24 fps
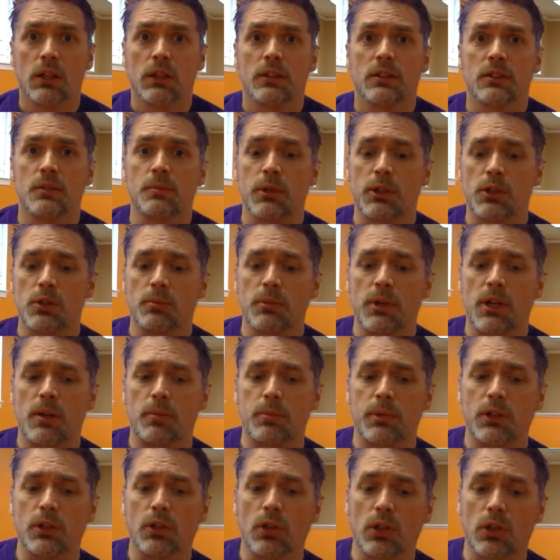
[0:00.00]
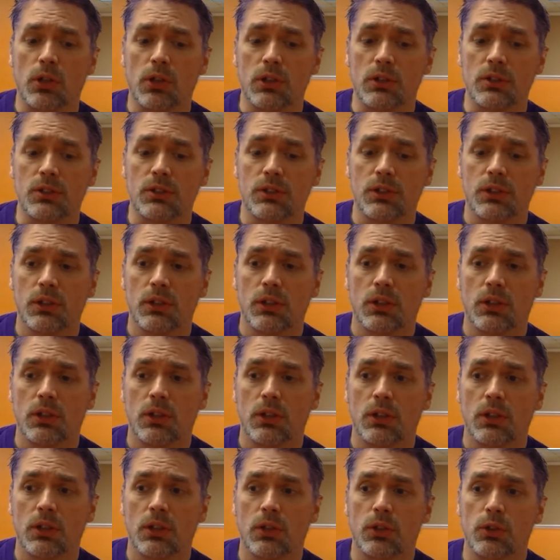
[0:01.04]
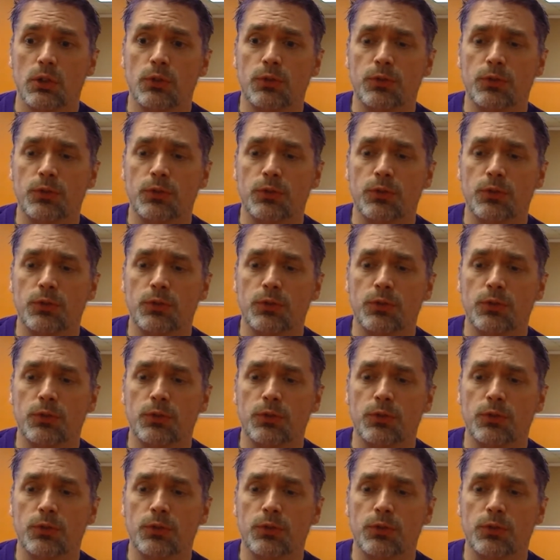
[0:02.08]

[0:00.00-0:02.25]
Does it make you mad because you